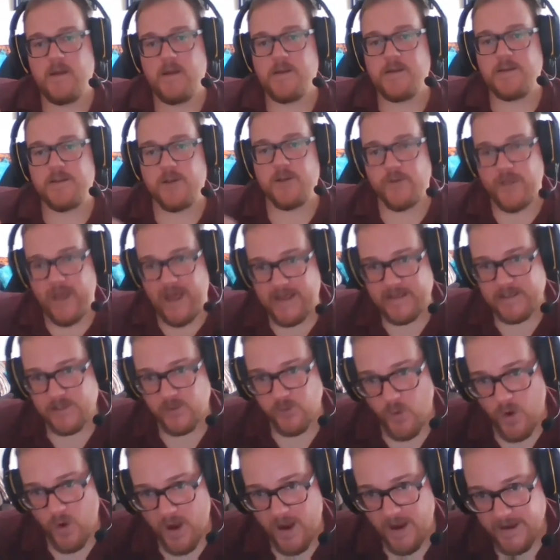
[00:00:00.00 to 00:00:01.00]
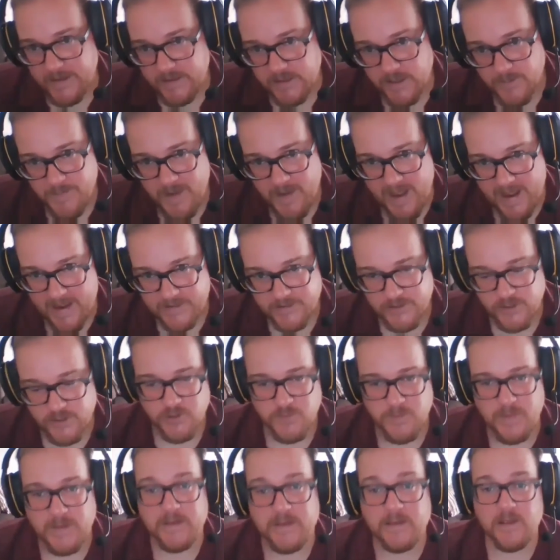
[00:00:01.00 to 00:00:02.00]
so that's why in the past
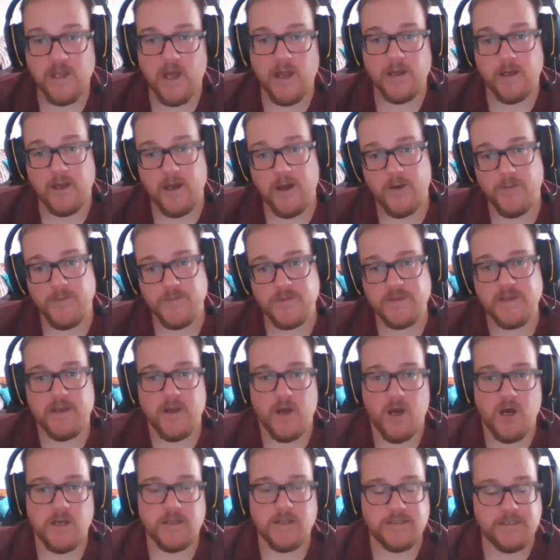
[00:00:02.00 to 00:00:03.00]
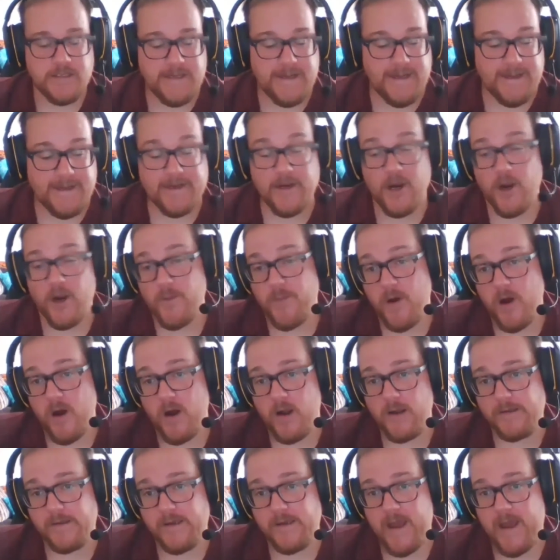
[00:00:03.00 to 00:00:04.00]
there's been a lot of ums and ahs in our
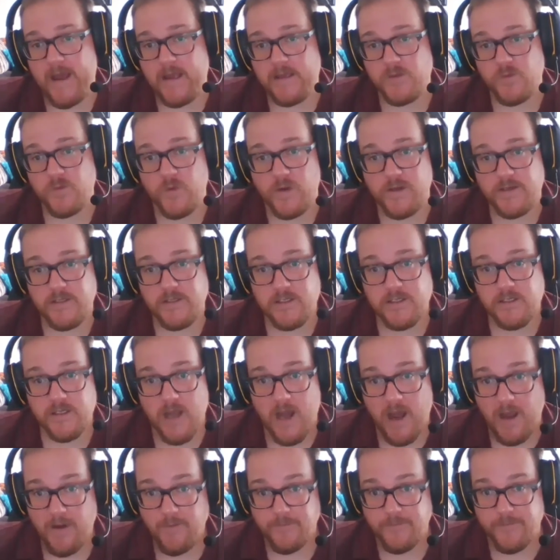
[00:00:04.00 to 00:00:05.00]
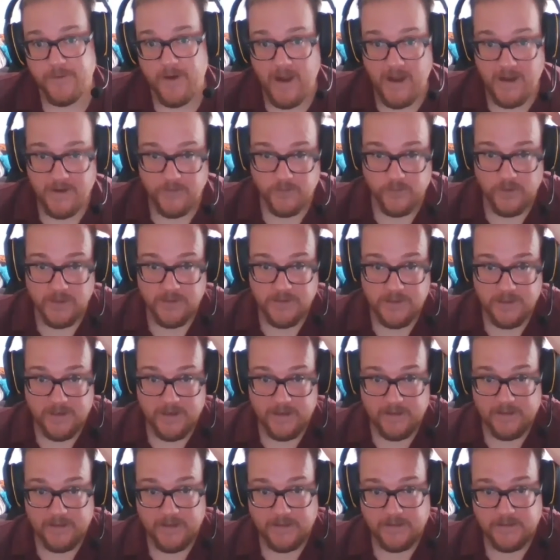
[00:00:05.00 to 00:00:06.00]
podcast, which I'm fine with and
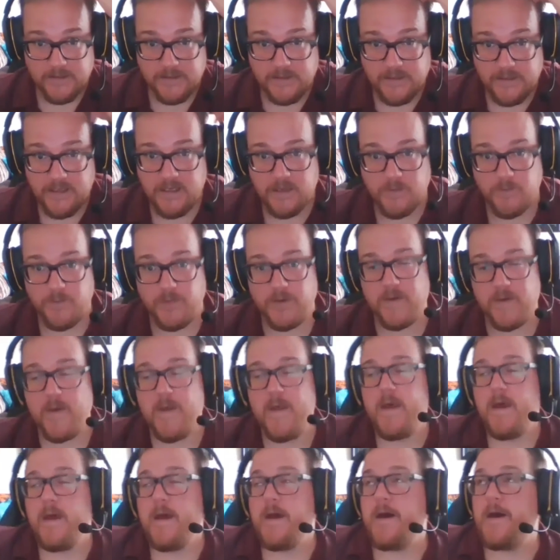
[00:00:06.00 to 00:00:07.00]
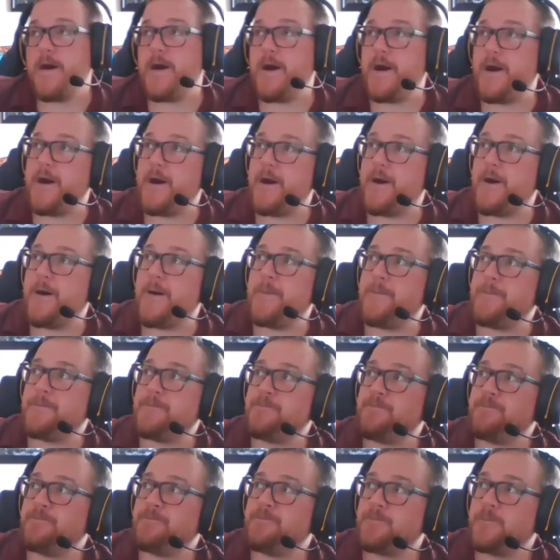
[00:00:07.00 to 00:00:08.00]
I like to keep.
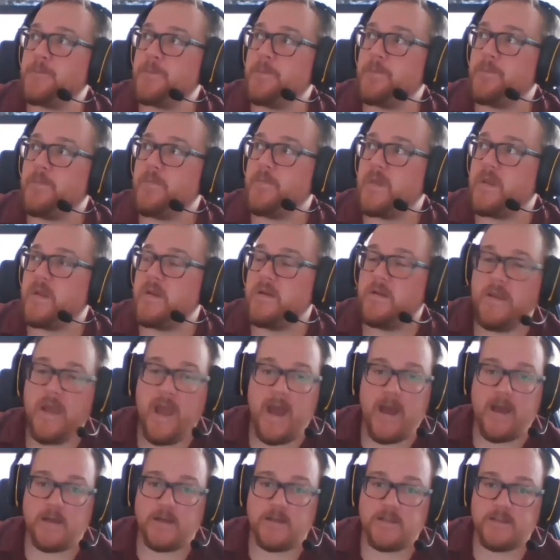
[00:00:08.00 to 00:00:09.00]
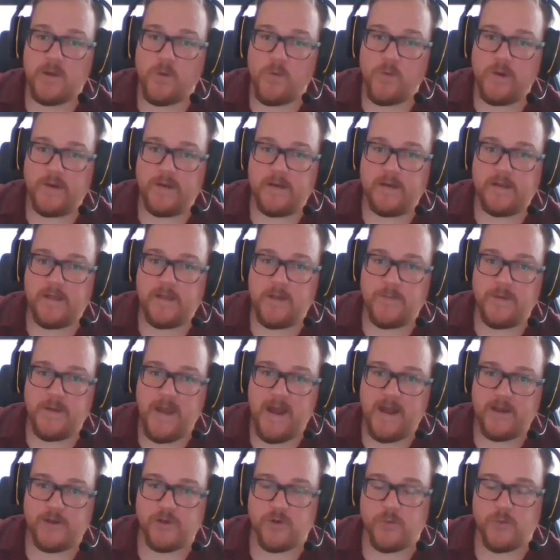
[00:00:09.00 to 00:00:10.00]
Um, yeah, because I wanted to keep it
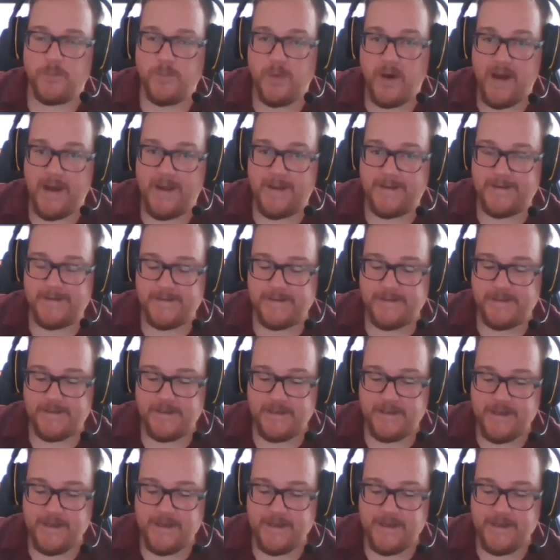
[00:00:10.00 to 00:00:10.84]
natural. But